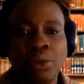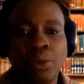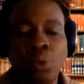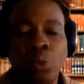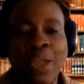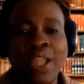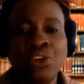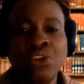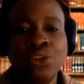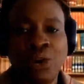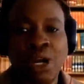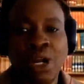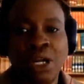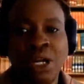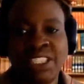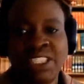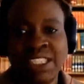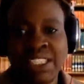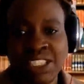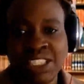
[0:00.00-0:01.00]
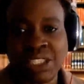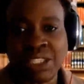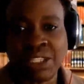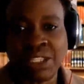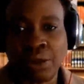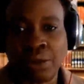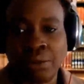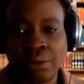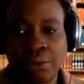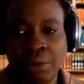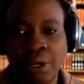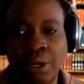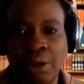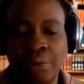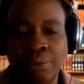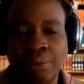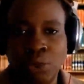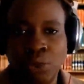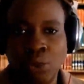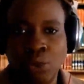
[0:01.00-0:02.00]
when you are teaching on
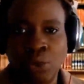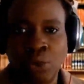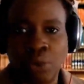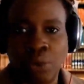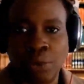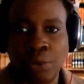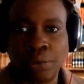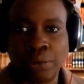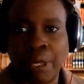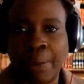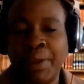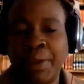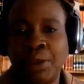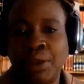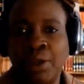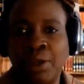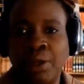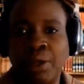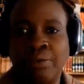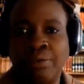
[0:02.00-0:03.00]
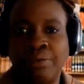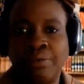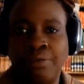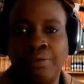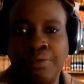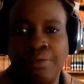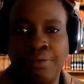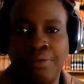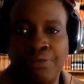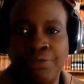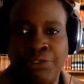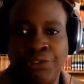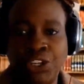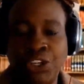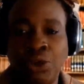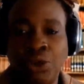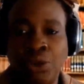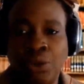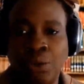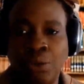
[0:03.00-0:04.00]
on a
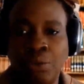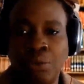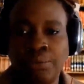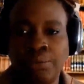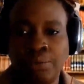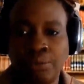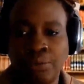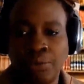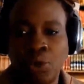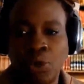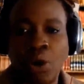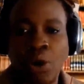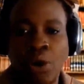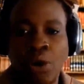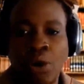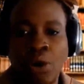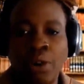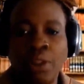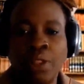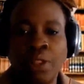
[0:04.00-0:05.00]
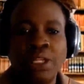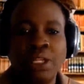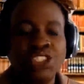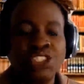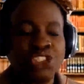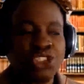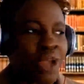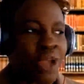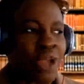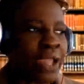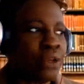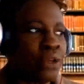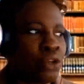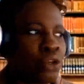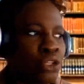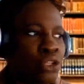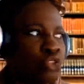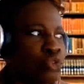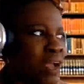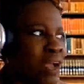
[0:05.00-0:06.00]
video call, try
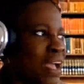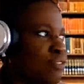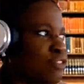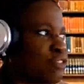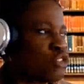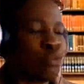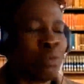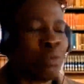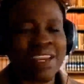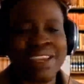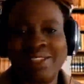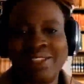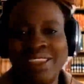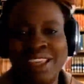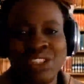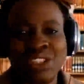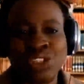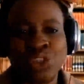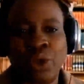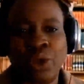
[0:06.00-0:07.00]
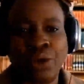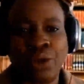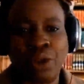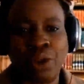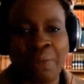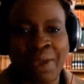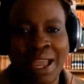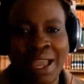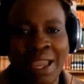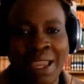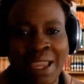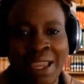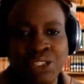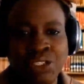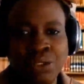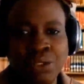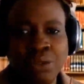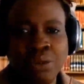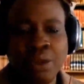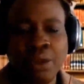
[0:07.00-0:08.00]
not to have too many things going on
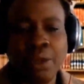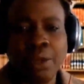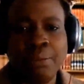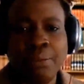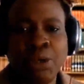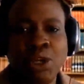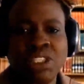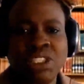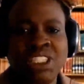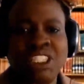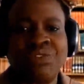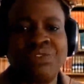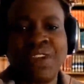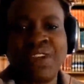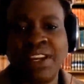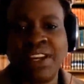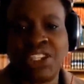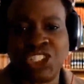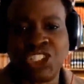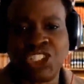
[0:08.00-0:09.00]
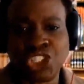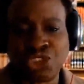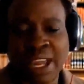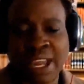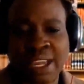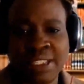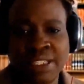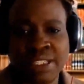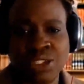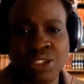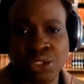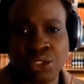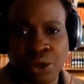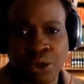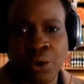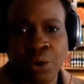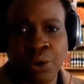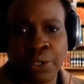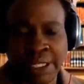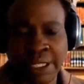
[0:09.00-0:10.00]
behind you because it's very distracting to
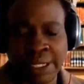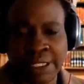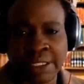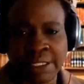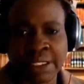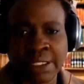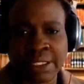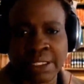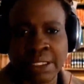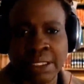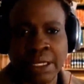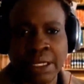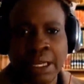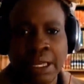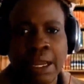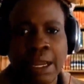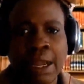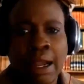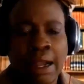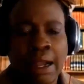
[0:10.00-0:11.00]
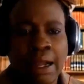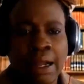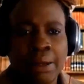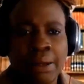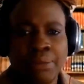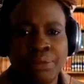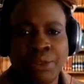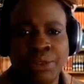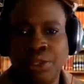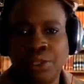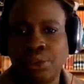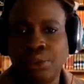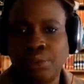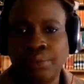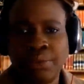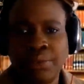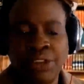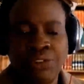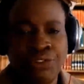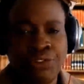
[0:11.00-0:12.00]
the audience.
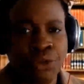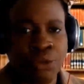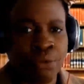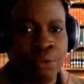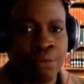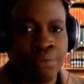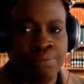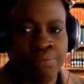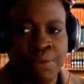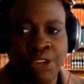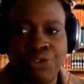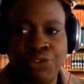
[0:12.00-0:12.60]
If you